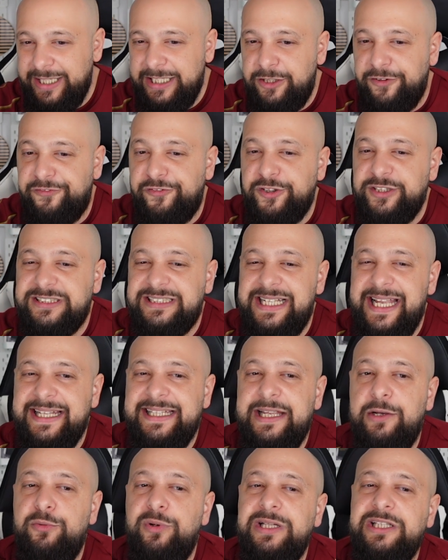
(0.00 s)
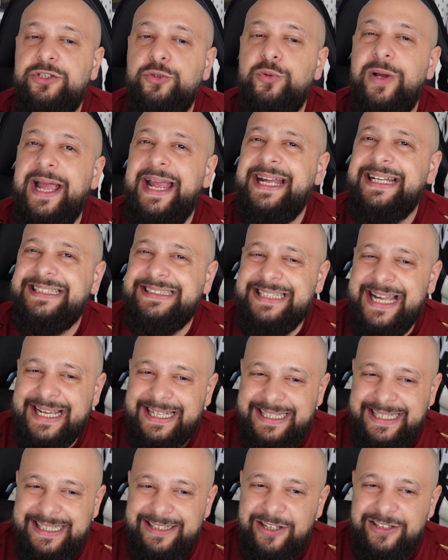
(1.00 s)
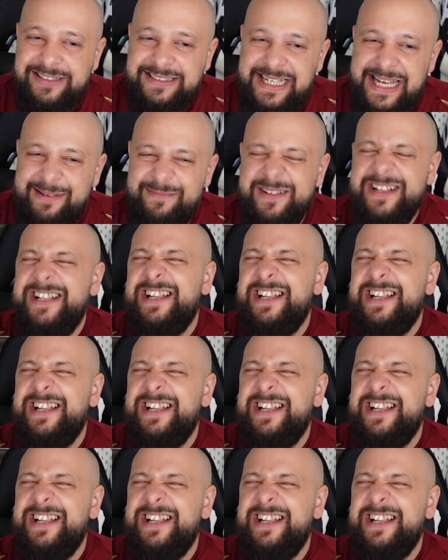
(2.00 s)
the first leg, they will do exactly the same.